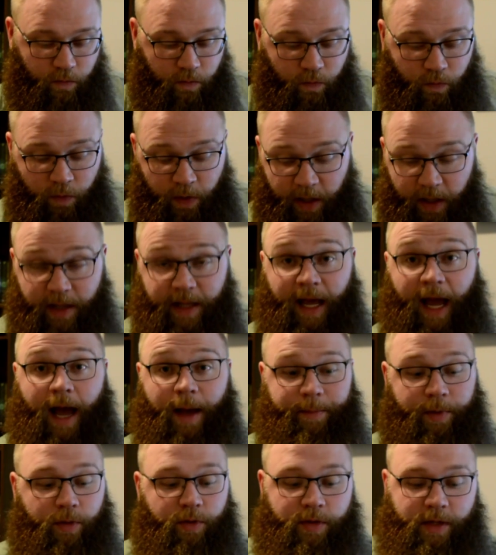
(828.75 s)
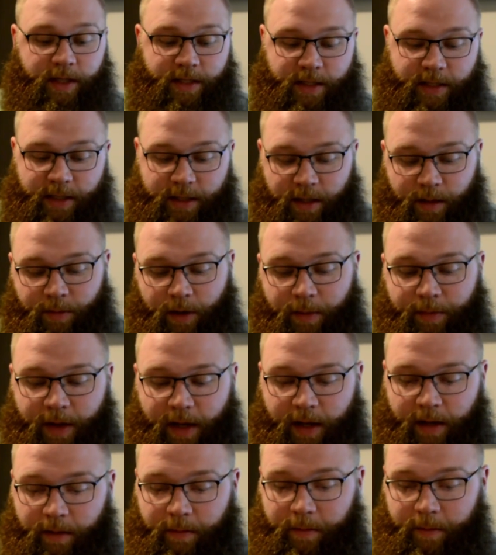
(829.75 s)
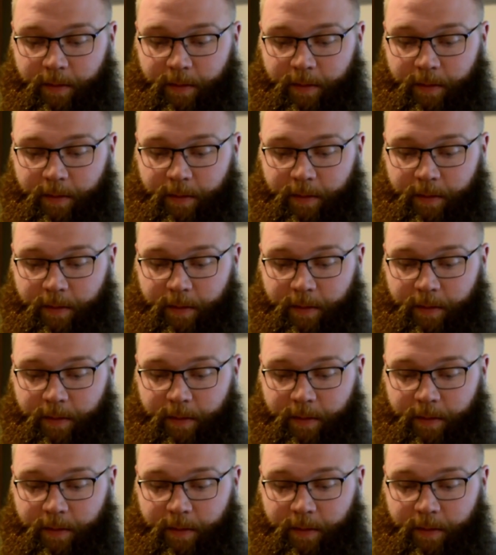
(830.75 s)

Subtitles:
Really happy with this disc in my bag.